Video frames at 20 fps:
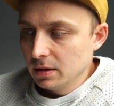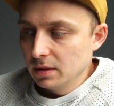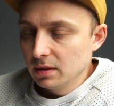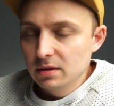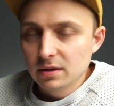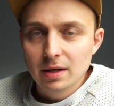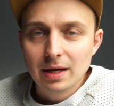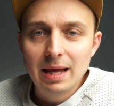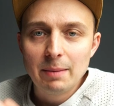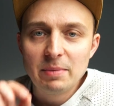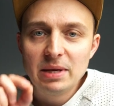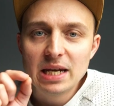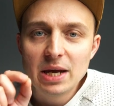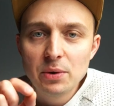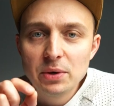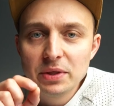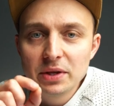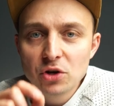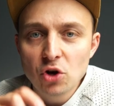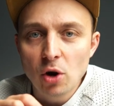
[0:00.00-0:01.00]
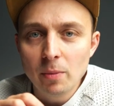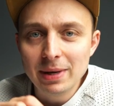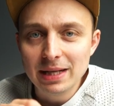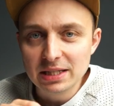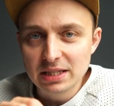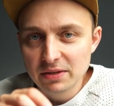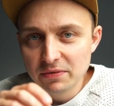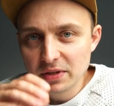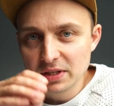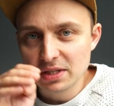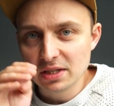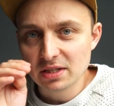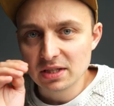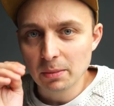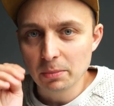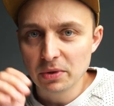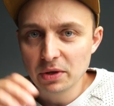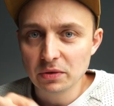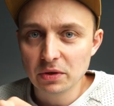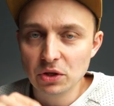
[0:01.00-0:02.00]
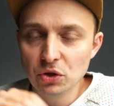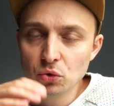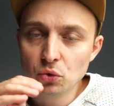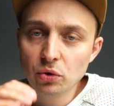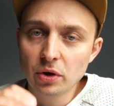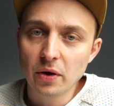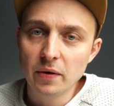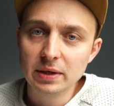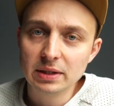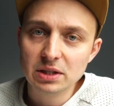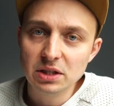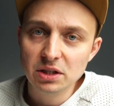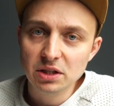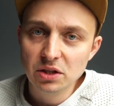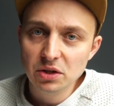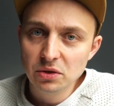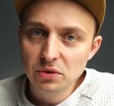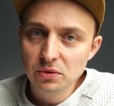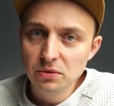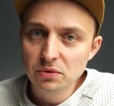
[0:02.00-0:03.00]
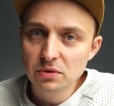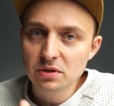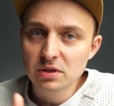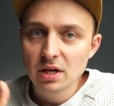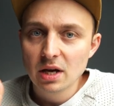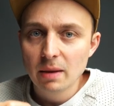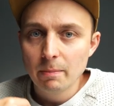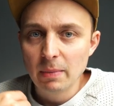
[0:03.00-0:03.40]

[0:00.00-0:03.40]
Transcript: So let me know in the comments if this is something that you're going to use.